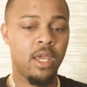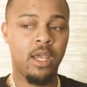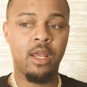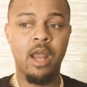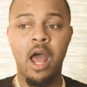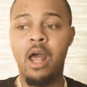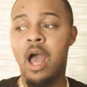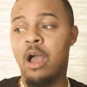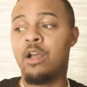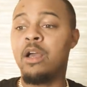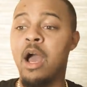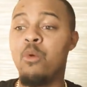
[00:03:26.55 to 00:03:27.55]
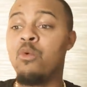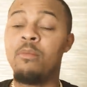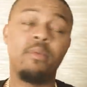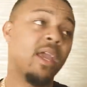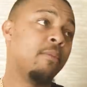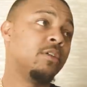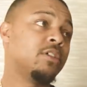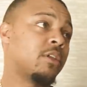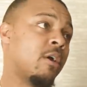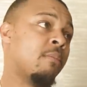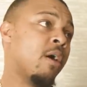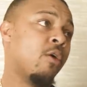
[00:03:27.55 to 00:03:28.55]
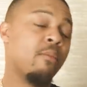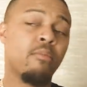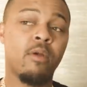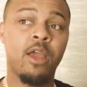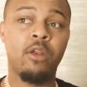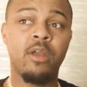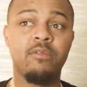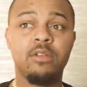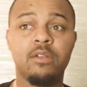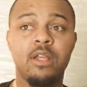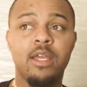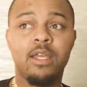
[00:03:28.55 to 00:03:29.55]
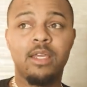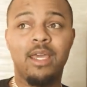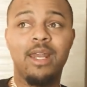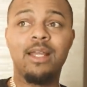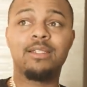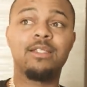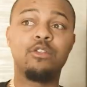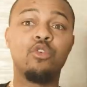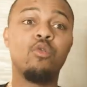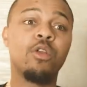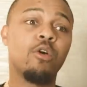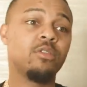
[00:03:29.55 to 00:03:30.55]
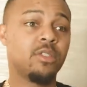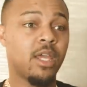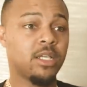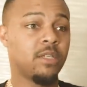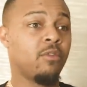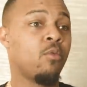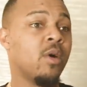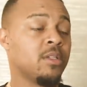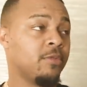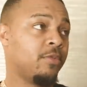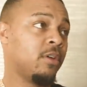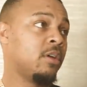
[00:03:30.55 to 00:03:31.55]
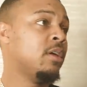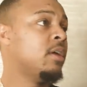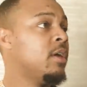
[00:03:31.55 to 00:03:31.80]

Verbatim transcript: And I, I, I wouldn't be able to start my own brand or even get into doing those things if it wasn't for